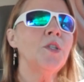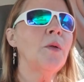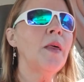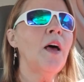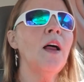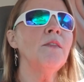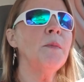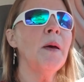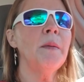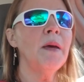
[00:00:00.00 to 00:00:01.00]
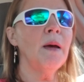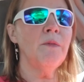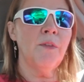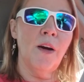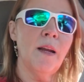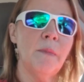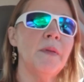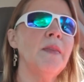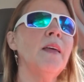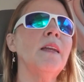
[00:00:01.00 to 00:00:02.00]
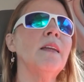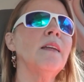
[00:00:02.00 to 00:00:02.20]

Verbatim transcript: so they all have to pay me up front, but then